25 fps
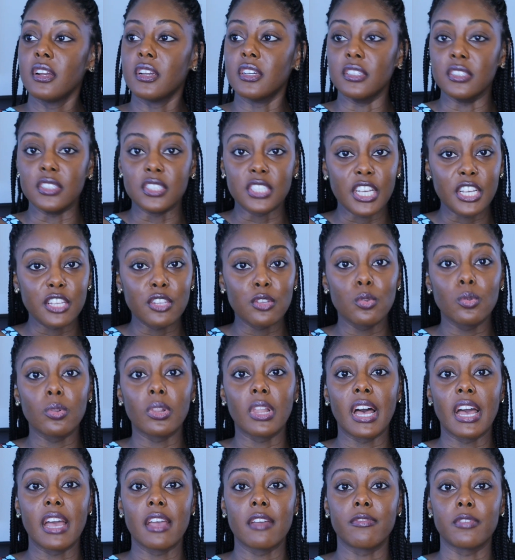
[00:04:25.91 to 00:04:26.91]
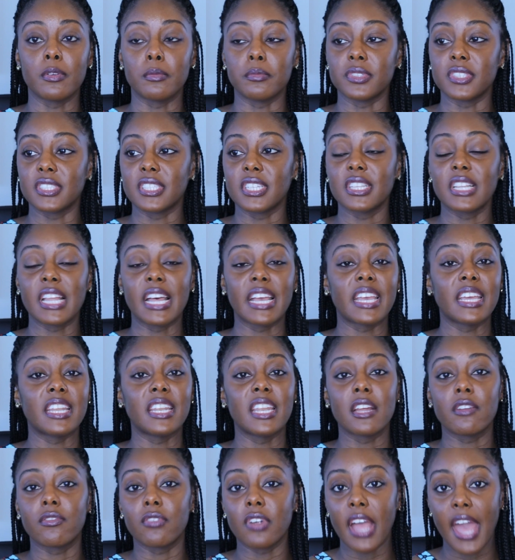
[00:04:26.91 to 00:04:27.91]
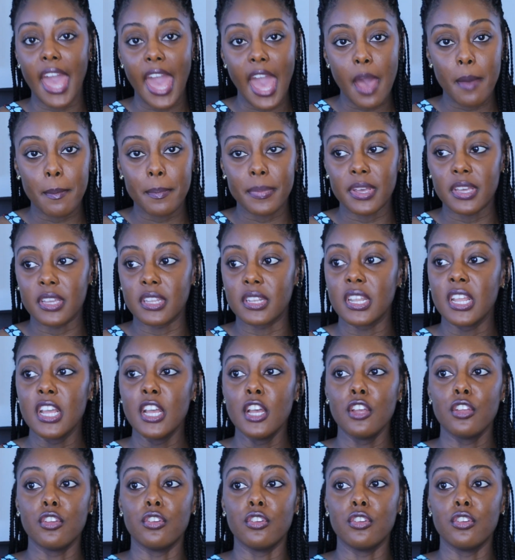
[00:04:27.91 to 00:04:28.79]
continue life and pretend like it never happened,